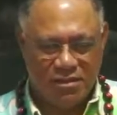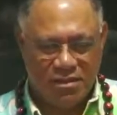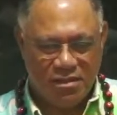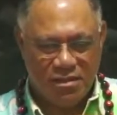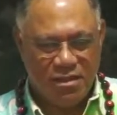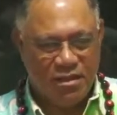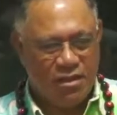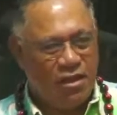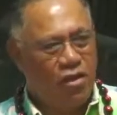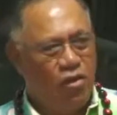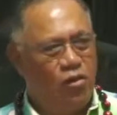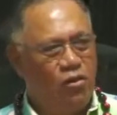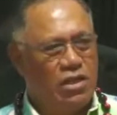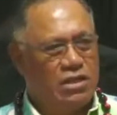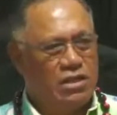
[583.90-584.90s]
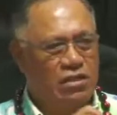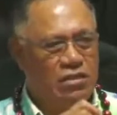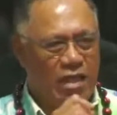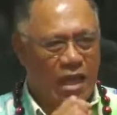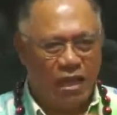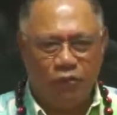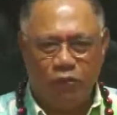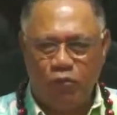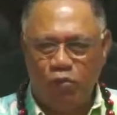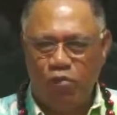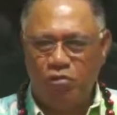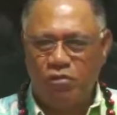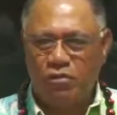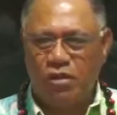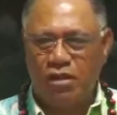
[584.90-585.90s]
They are always
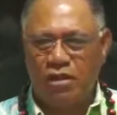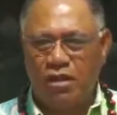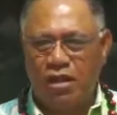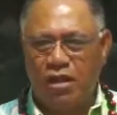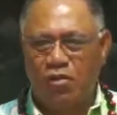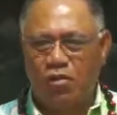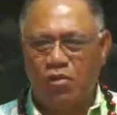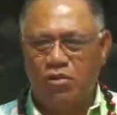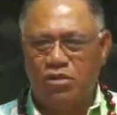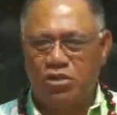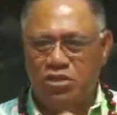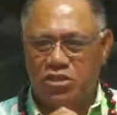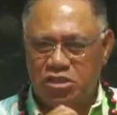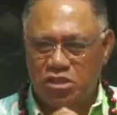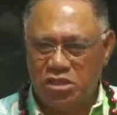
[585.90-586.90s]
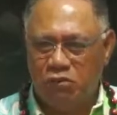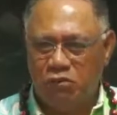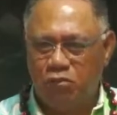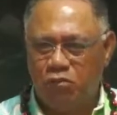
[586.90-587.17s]
thankful and they are always cheerful.